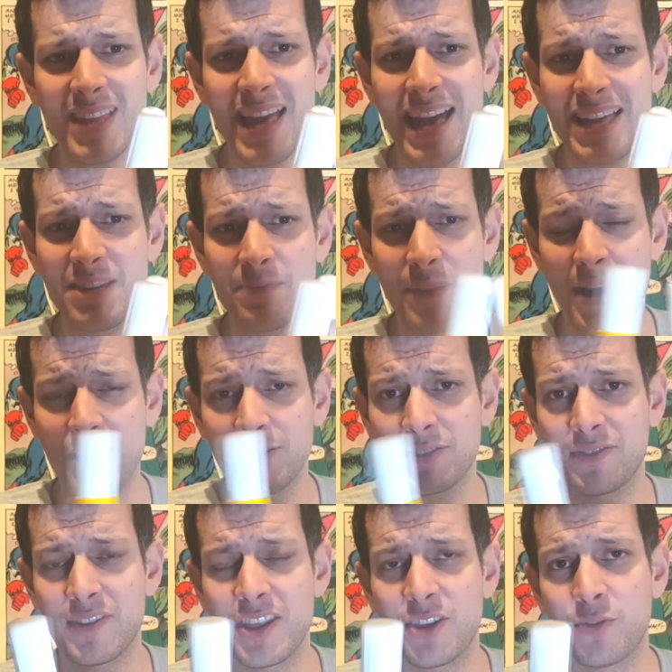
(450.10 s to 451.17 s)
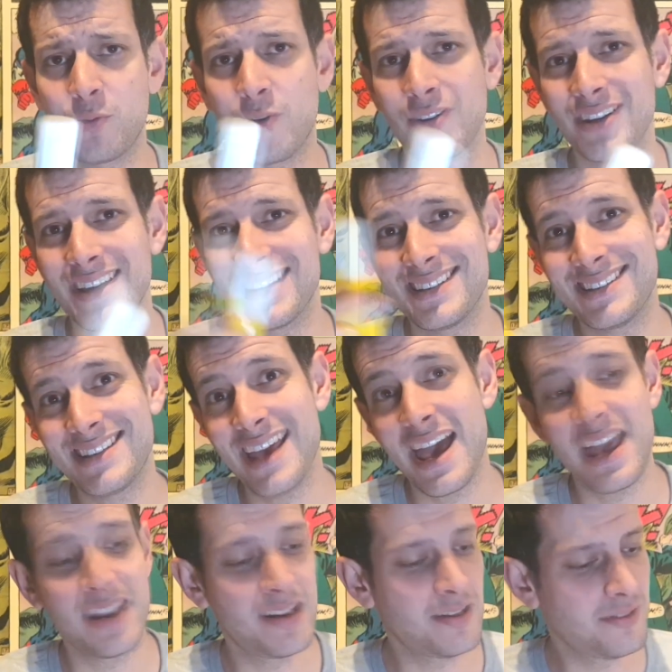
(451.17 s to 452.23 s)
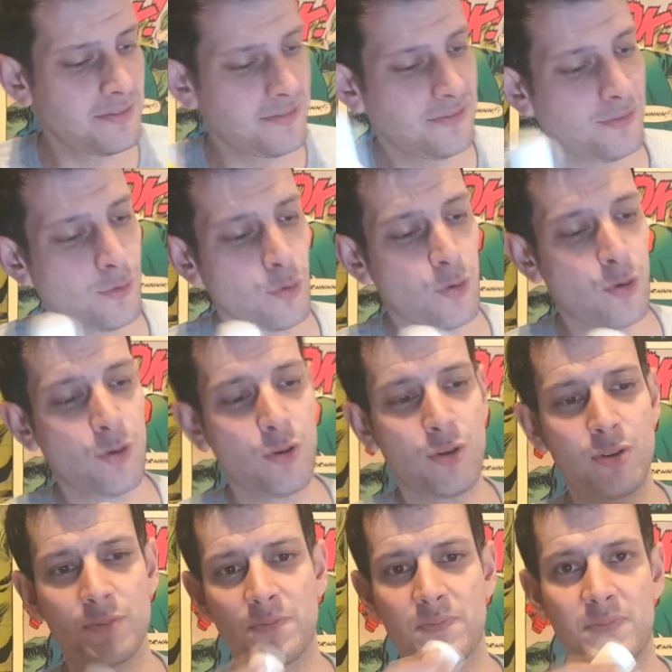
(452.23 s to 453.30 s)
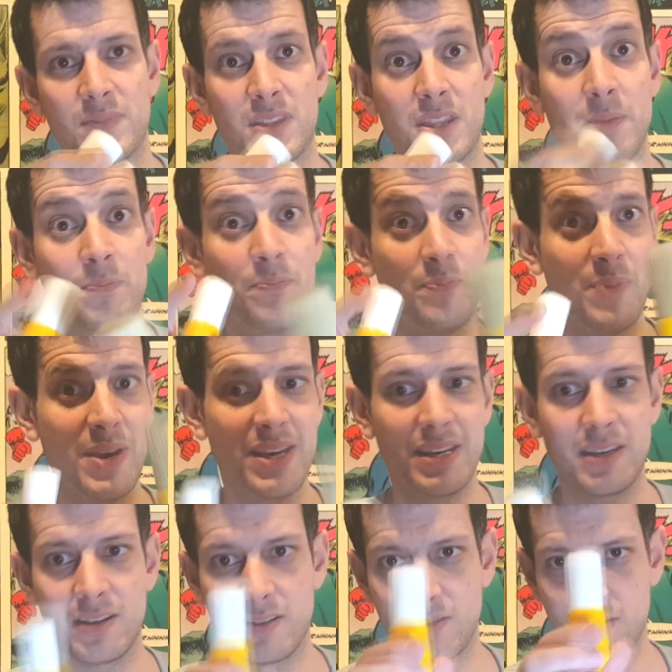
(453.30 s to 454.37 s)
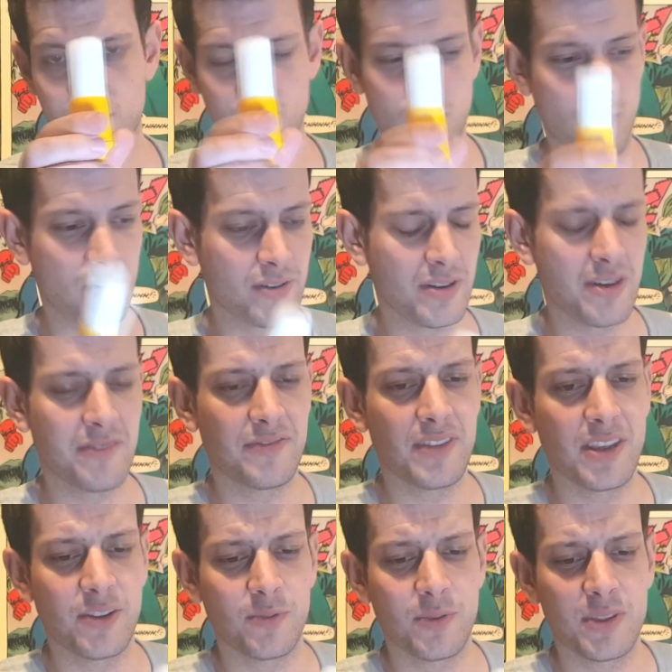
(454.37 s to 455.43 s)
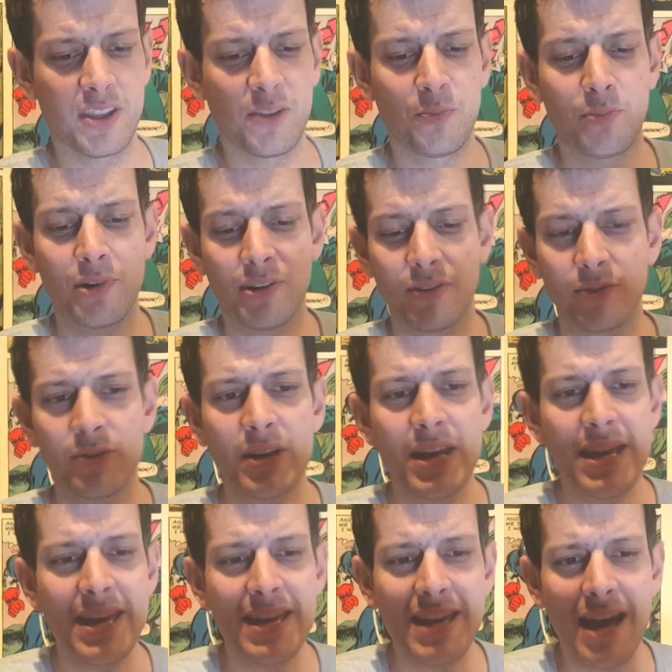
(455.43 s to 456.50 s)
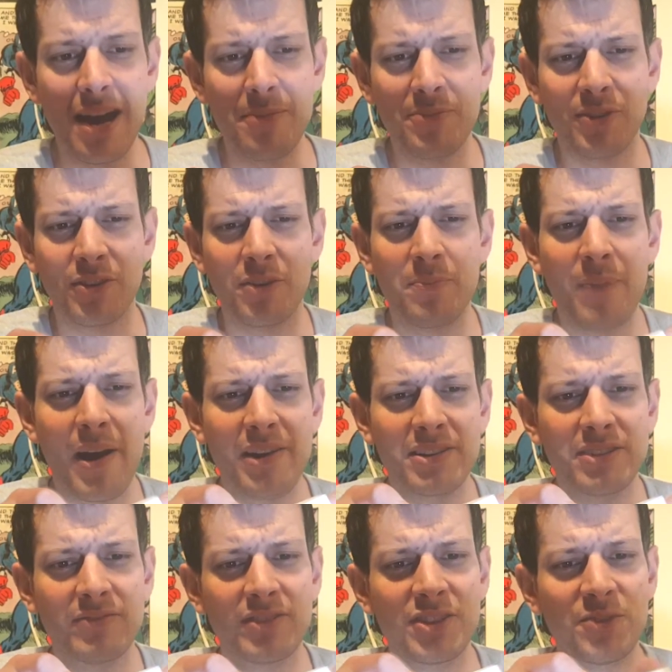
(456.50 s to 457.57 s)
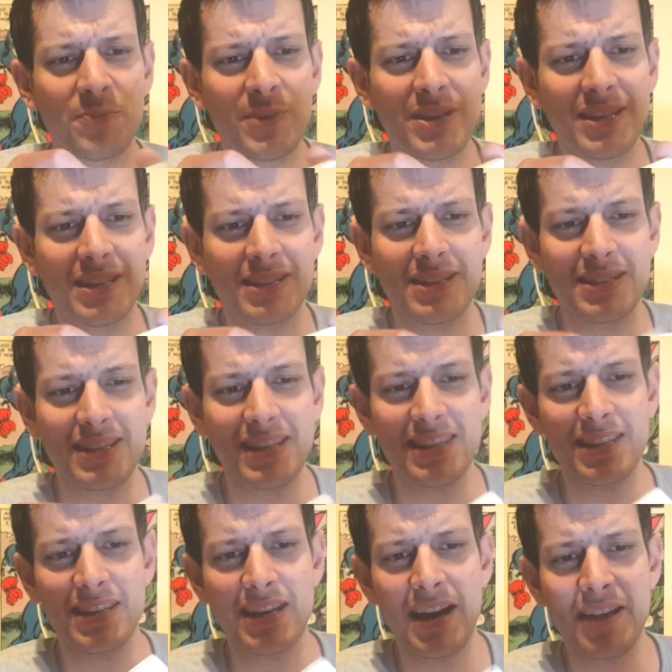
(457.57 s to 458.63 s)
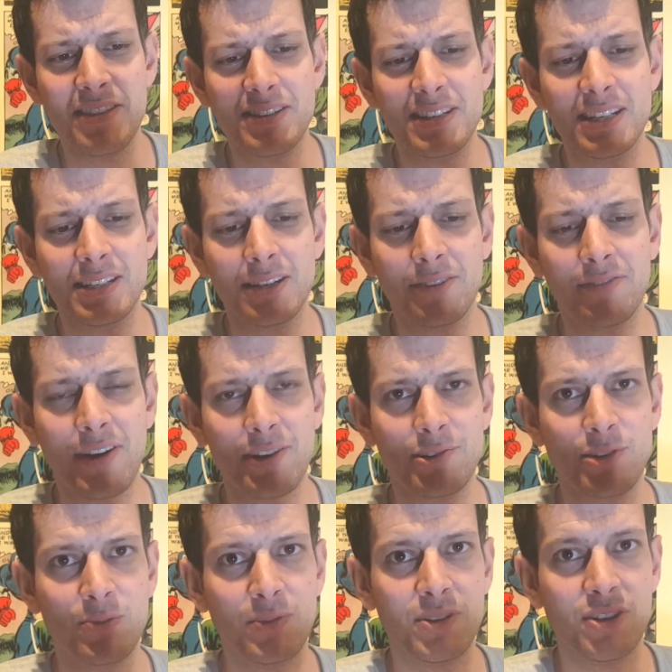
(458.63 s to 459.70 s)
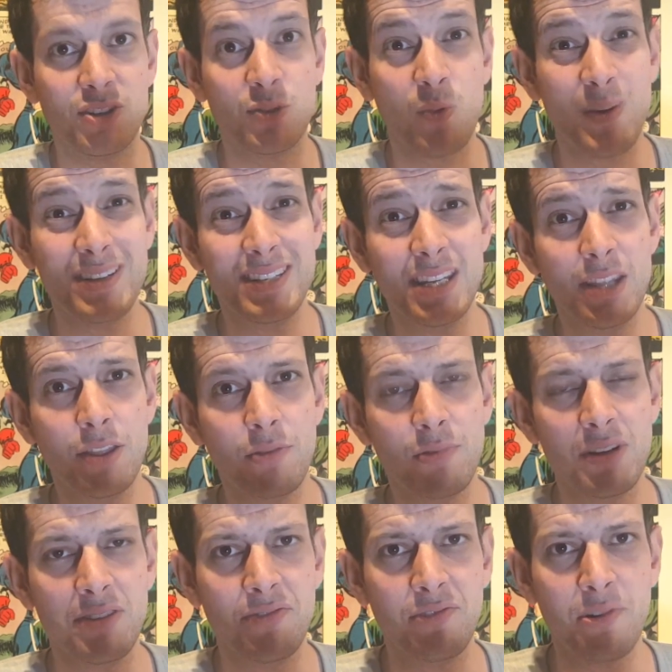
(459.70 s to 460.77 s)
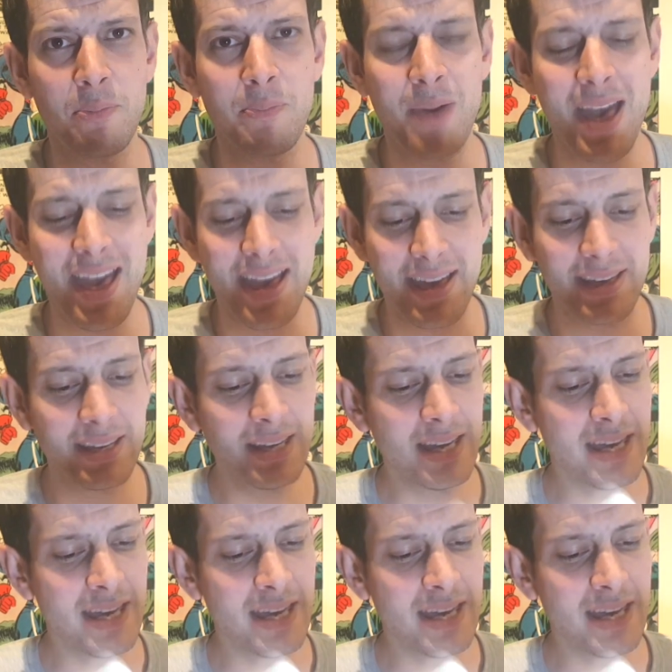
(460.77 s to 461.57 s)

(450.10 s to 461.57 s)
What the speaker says: £8 for this one, and 10 for the big one of this with this bristle. So comparatively speaking, to say the detail factories, which are 23 for a pair,